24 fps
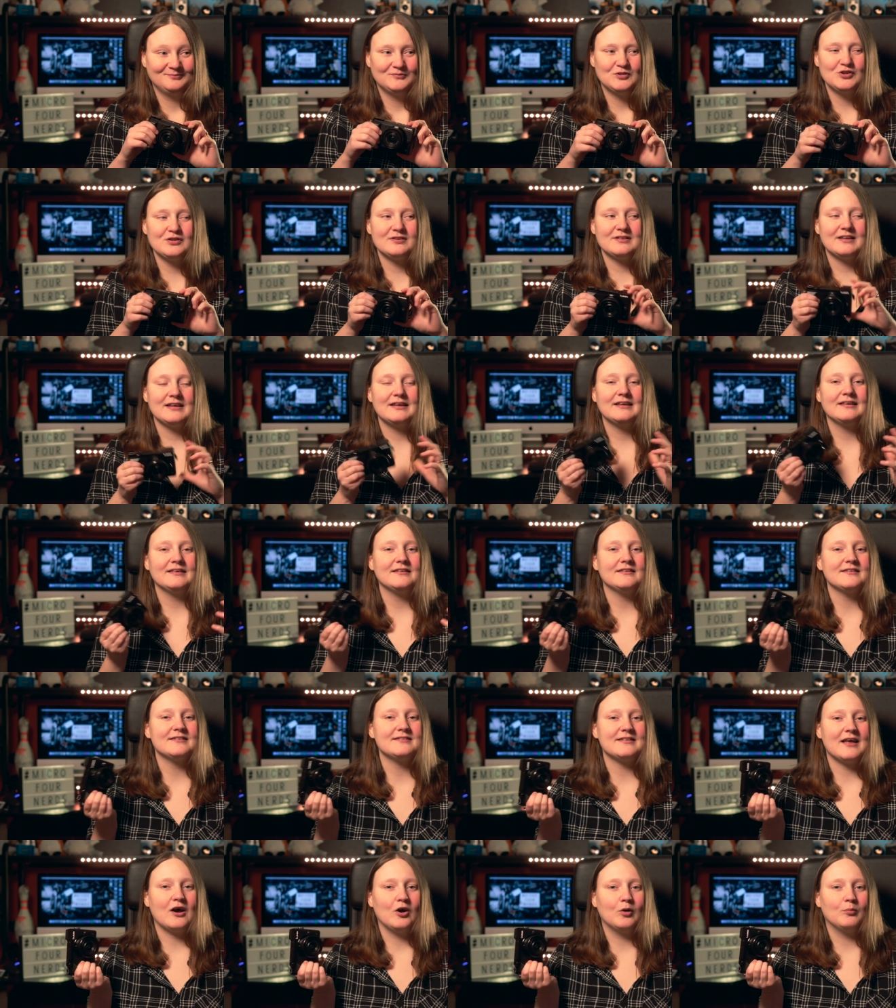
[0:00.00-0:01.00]
Just like a little
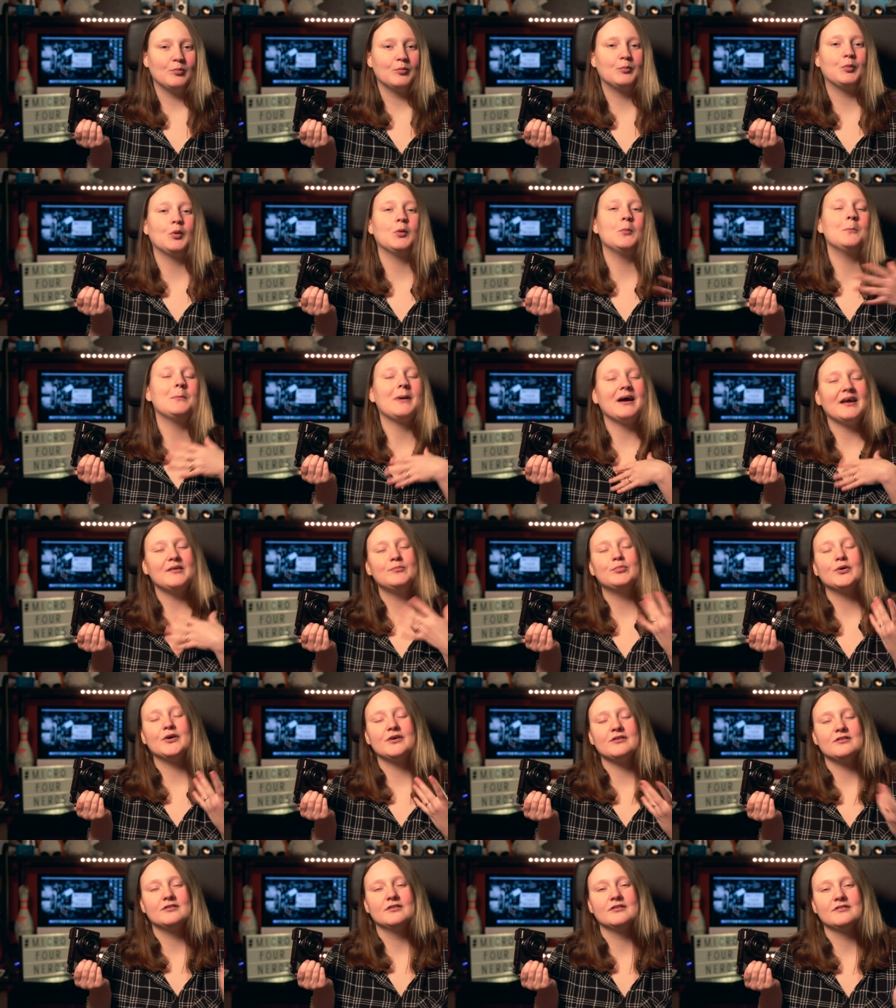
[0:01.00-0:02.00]
setup, but my
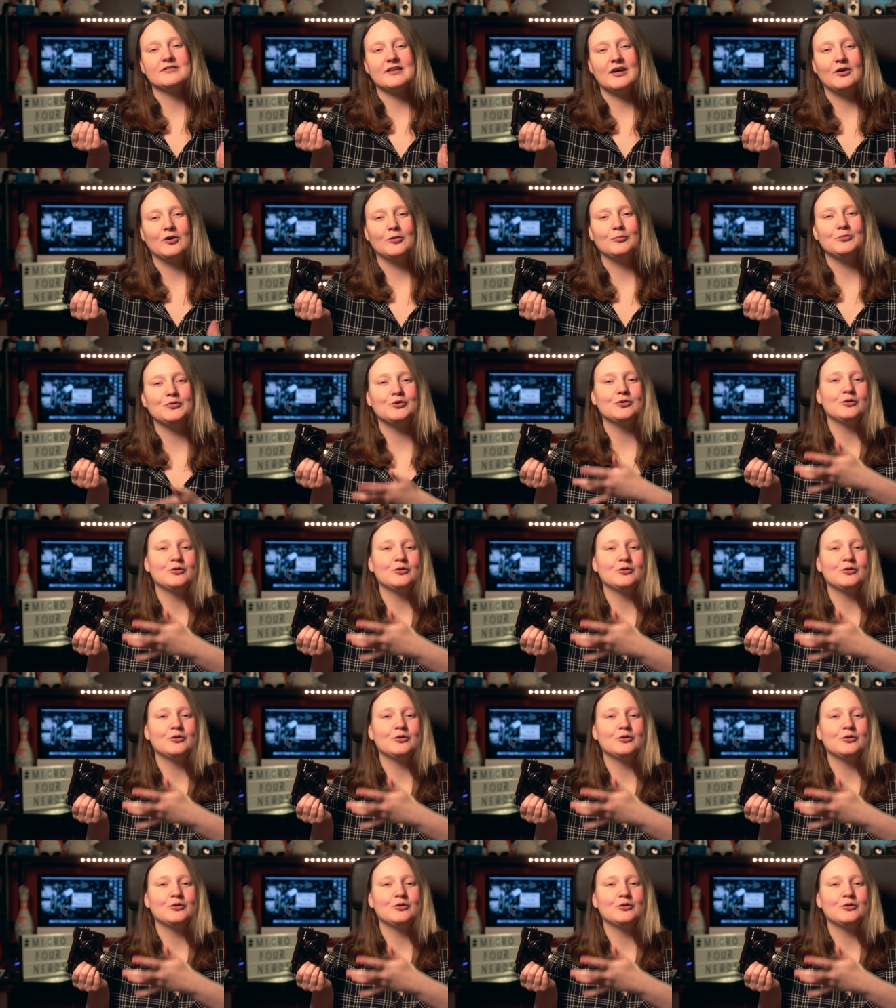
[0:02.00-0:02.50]
personal setup.